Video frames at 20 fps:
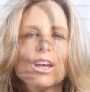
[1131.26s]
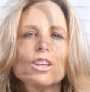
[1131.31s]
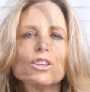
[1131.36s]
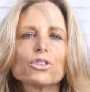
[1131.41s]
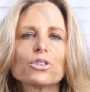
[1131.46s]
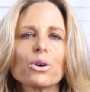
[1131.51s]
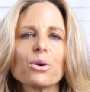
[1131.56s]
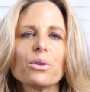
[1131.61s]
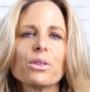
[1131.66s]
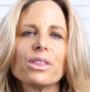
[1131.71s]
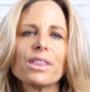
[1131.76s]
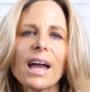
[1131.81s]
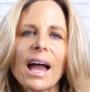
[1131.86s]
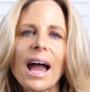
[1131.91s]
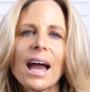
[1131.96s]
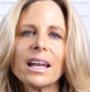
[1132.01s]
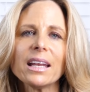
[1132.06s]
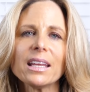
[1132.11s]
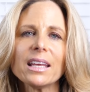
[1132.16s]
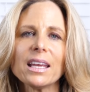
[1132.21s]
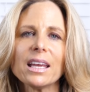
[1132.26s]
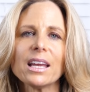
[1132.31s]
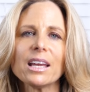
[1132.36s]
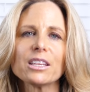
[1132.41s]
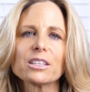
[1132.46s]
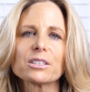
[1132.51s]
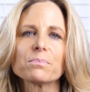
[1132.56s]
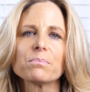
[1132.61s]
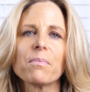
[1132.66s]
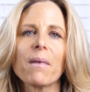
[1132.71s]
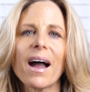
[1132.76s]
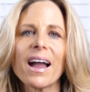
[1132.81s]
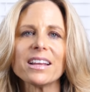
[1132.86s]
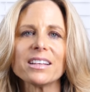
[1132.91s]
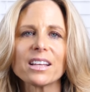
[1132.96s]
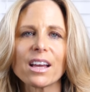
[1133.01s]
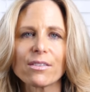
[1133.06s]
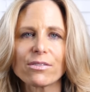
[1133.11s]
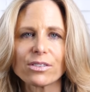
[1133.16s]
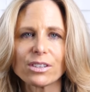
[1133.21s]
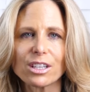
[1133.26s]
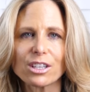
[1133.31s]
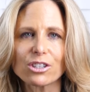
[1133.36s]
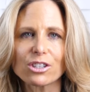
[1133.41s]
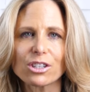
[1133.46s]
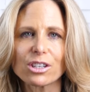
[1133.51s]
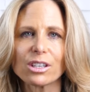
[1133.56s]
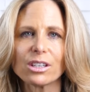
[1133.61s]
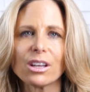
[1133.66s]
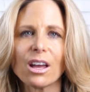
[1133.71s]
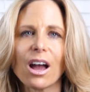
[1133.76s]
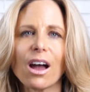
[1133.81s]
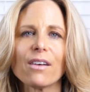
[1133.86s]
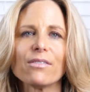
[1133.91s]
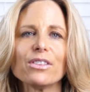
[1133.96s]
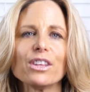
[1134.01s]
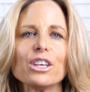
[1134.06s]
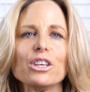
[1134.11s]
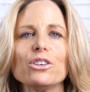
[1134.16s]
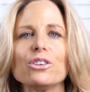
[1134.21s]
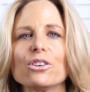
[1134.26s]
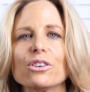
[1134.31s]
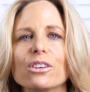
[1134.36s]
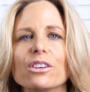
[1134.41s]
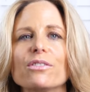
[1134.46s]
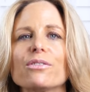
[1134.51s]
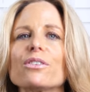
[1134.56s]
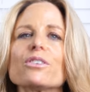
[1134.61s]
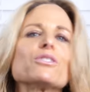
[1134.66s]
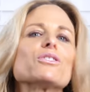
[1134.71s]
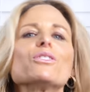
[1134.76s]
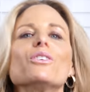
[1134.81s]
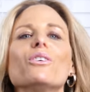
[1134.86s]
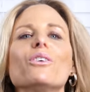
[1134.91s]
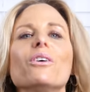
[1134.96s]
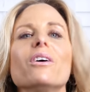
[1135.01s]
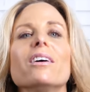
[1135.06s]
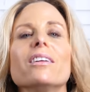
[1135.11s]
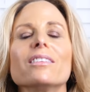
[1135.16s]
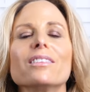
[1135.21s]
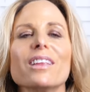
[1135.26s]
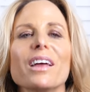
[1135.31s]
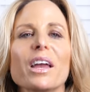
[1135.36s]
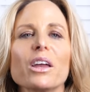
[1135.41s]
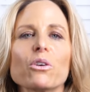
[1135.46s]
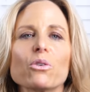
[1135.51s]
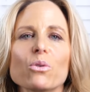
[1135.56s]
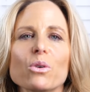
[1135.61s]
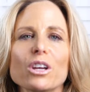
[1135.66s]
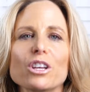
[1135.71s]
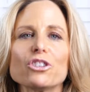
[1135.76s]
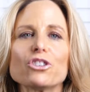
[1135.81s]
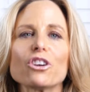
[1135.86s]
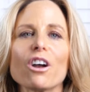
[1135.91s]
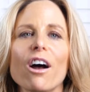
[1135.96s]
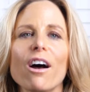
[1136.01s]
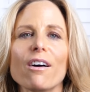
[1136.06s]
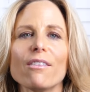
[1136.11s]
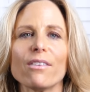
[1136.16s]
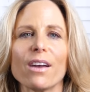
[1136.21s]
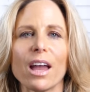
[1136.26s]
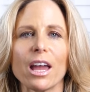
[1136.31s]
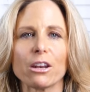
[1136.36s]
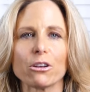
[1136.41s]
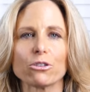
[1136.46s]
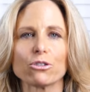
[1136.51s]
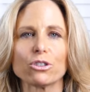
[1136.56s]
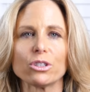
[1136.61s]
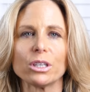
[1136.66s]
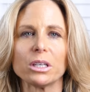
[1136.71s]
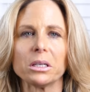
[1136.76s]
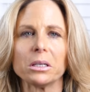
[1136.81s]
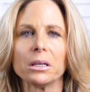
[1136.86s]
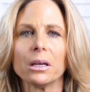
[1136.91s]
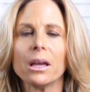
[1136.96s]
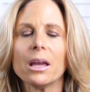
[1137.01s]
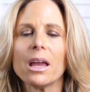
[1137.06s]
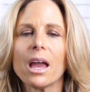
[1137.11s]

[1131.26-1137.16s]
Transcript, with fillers: So that is my definition of the universal language of energy.